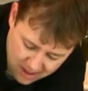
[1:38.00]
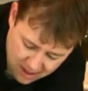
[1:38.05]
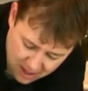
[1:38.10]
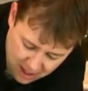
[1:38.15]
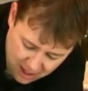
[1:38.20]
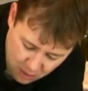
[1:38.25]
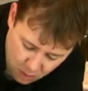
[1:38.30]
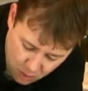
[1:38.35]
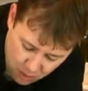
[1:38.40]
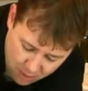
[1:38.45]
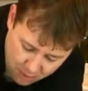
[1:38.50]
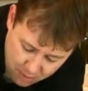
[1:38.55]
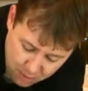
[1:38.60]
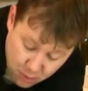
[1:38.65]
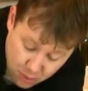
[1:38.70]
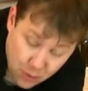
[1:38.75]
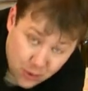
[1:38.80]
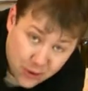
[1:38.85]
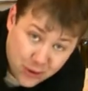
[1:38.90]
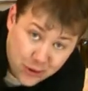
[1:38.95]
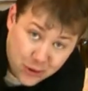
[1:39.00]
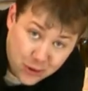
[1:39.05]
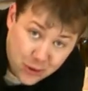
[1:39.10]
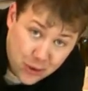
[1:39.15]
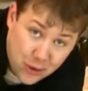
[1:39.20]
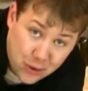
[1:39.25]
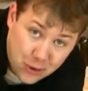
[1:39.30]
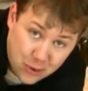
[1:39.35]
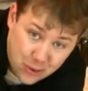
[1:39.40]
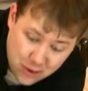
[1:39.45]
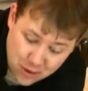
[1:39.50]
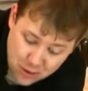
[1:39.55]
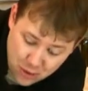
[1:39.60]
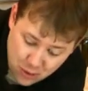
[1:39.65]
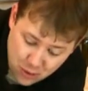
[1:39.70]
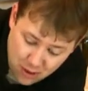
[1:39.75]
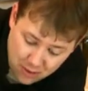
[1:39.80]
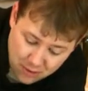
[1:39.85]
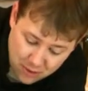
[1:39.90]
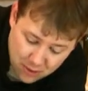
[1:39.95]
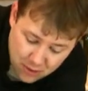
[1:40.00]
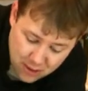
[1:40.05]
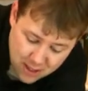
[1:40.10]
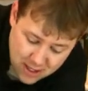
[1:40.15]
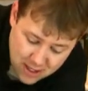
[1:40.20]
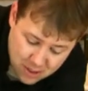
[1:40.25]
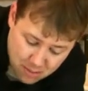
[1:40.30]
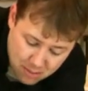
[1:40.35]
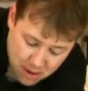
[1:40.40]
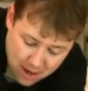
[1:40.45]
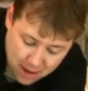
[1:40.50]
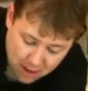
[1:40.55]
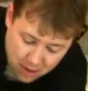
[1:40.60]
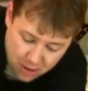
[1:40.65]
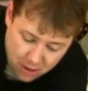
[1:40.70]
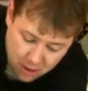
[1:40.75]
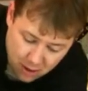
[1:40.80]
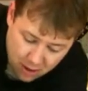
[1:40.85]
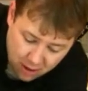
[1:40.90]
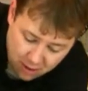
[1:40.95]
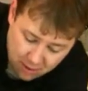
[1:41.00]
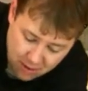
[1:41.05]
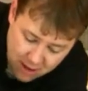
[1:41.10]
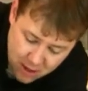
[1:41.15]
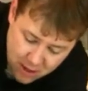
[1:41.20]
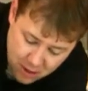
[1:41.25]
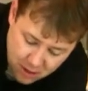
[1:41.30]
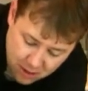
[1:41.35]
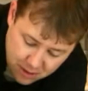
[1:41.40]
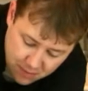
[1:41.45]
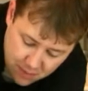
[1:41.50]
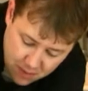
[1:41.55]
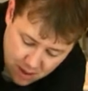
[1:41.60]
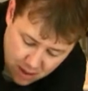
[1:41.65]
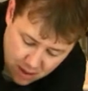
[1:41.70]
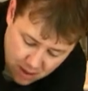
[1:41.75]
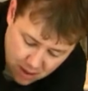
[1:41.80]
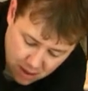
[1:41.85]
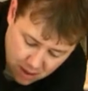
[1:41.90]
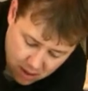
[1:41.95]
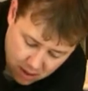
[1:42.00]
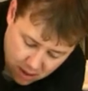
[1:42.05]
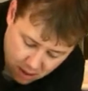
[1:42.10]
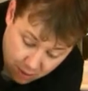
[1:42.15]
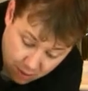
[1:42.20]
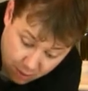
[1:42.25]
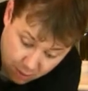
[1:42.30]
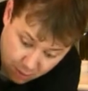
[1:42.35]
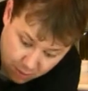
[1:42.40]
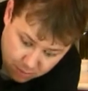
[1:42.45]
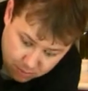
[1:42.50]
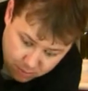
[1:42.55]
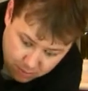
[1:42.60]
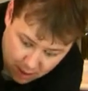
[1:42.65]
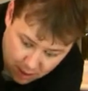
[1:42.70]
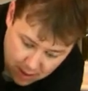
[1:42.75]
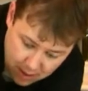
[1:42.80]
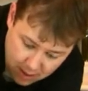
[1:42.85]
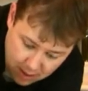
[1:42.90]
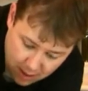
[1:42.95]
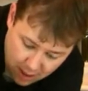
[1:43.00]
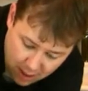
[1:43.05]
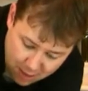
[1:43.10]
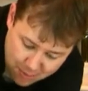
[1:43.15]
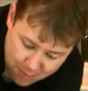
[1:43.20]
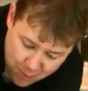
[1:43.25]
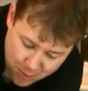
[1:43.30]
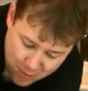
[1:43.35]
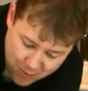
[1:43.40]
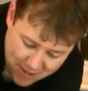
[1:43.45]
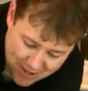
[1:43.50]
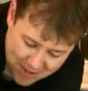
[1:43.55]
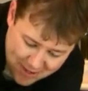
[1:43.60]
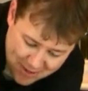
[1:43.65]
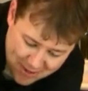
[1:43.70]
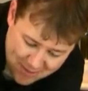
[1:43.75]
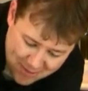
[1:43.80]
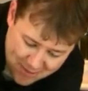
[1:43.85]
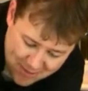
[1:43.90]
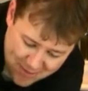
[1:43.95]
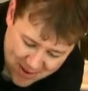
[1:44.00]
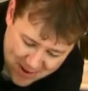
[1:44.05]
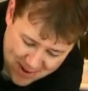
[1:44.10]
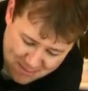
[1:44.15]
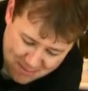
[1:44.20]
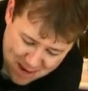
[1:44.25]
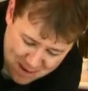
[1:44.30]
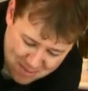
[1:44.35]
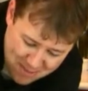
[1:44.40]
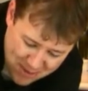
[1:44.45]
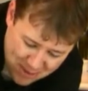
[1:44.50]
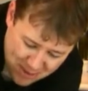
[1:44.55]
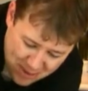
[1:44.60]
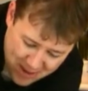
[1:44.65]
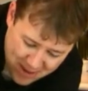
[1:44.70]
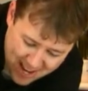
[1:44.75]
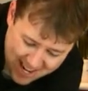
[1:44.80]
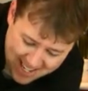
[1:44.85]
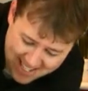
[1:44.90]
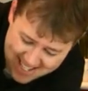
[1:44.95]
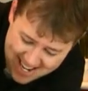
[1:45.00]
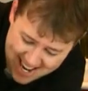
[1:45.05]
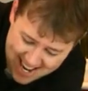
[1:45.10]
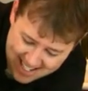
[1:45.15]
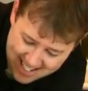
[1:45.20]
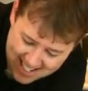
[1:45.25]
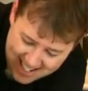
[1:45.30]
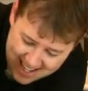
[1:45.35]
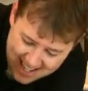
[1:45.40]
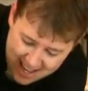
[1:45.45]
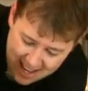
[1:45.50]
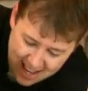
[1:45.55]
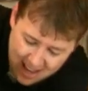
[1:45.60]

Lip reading: anywhere from 202 to 212 degrees, depending on your elevation, for 99% of people in the United States.